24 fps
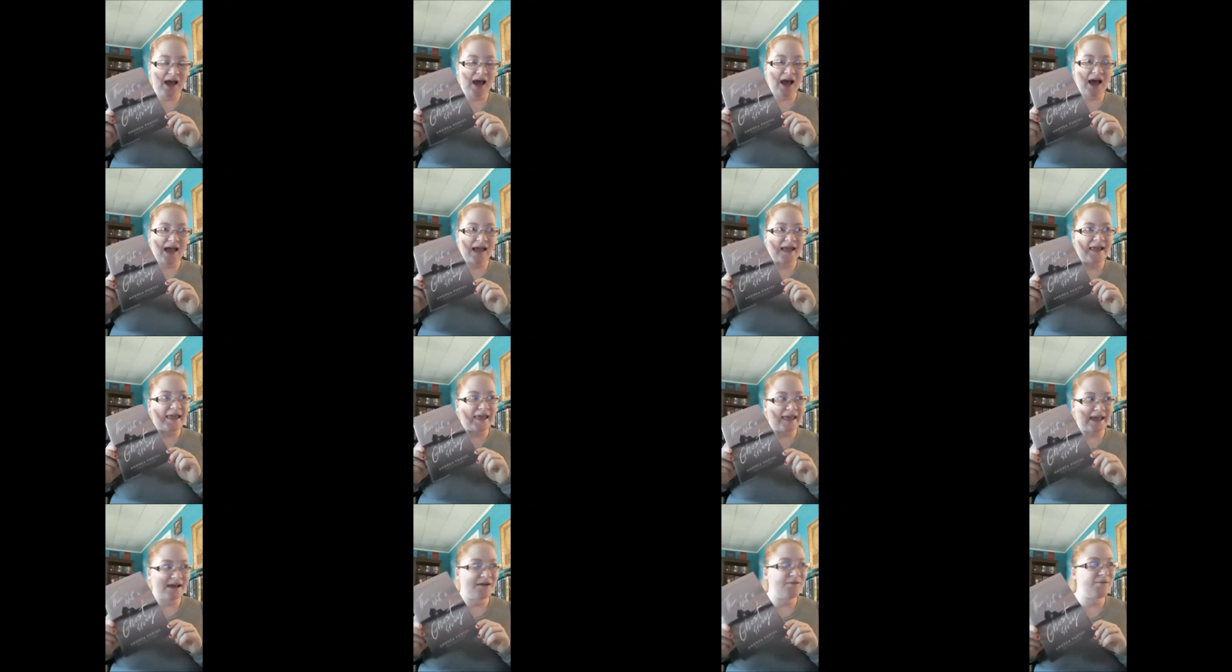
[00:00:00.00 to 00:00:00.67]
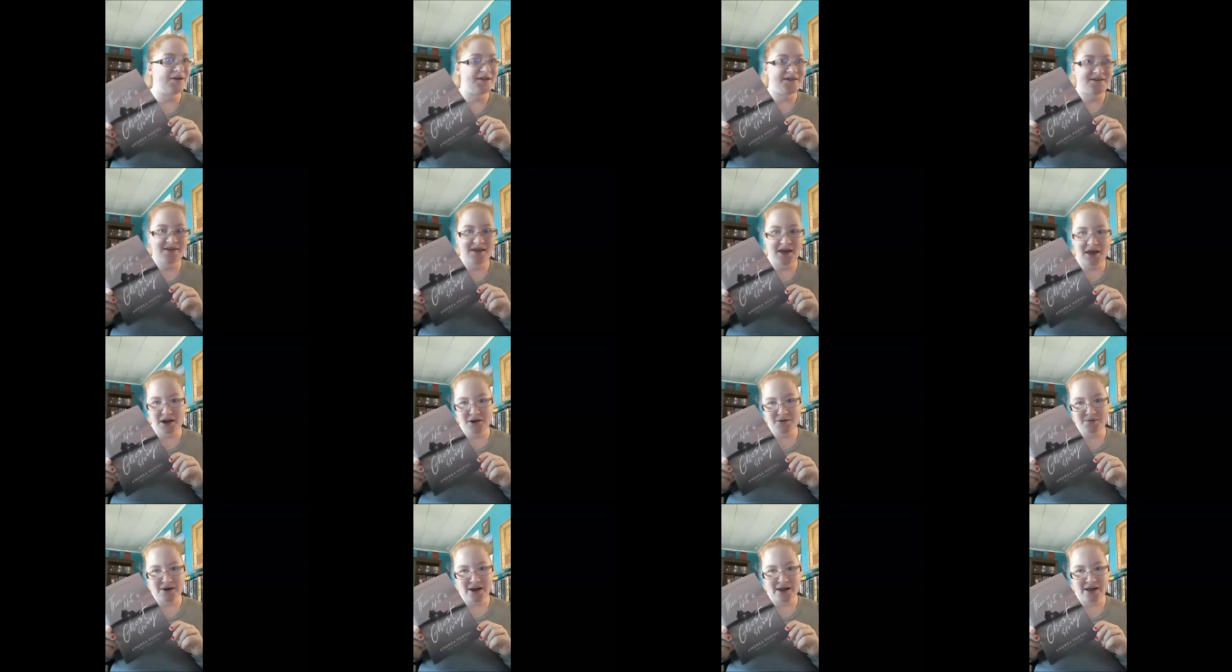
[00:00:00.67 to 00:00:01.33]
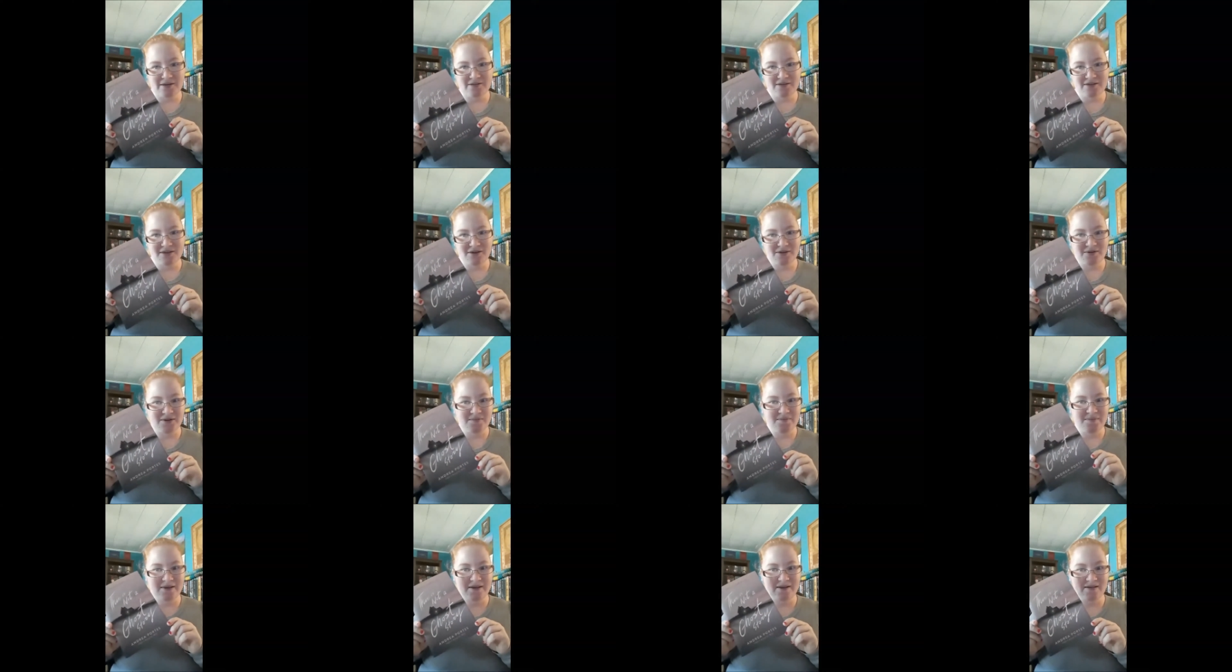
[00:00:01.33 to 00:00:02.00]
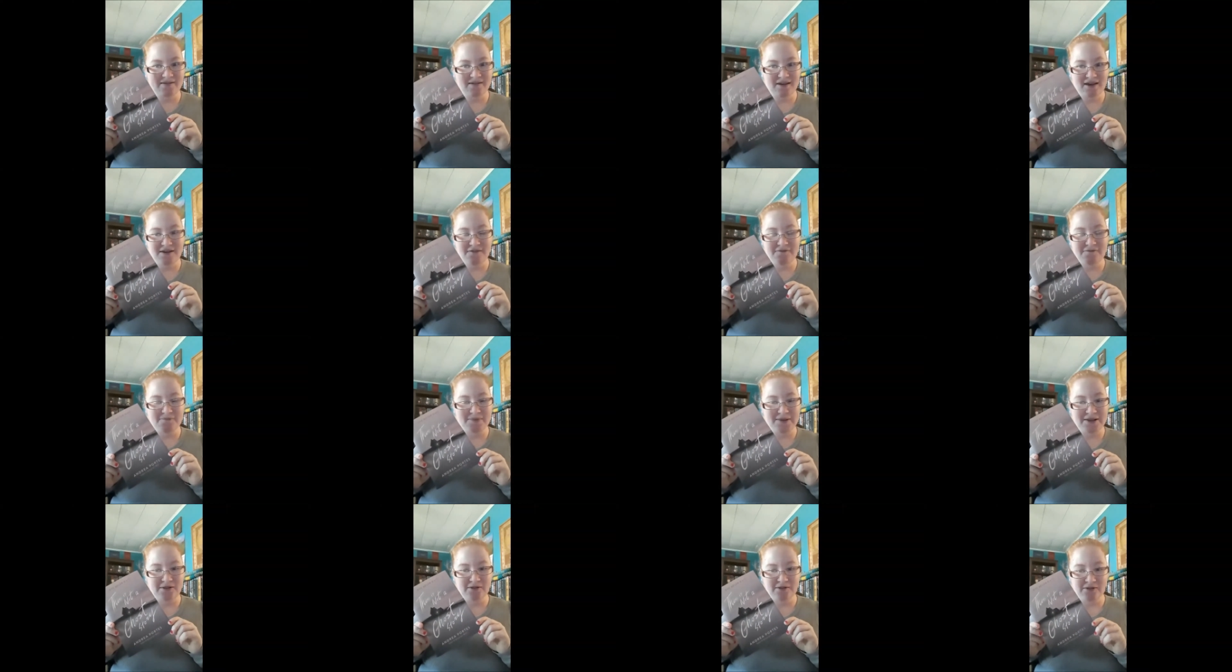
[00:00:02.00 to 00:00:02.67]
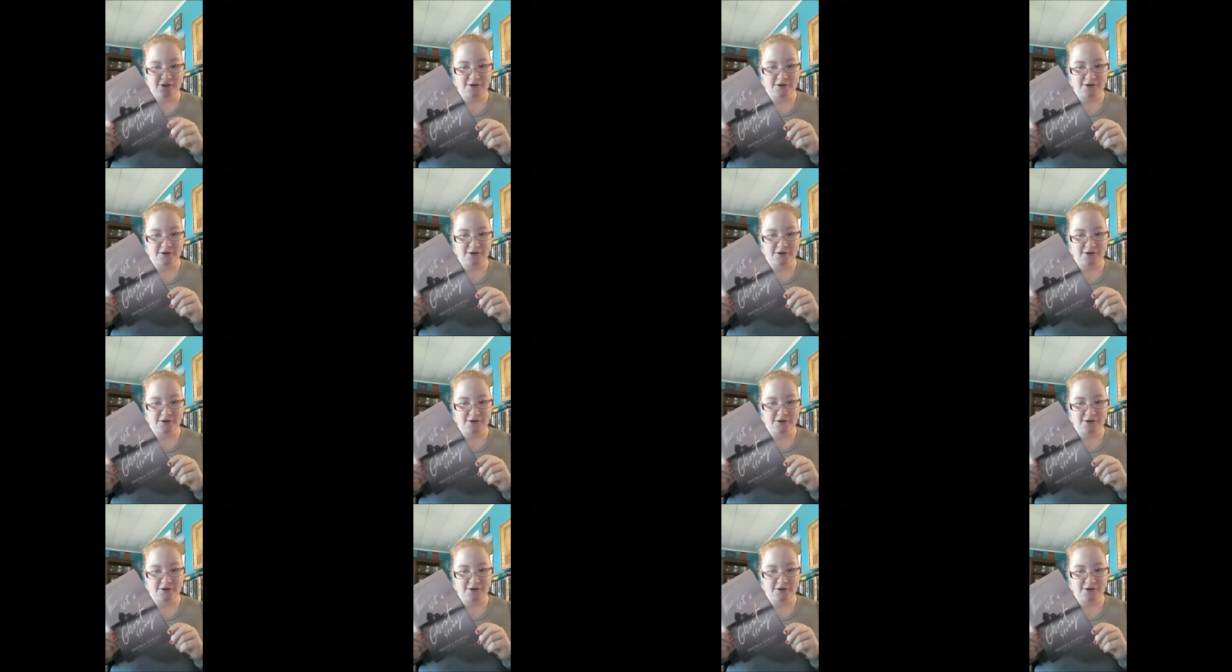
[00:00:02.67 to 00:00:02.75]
I can't wait to get around to it because I have been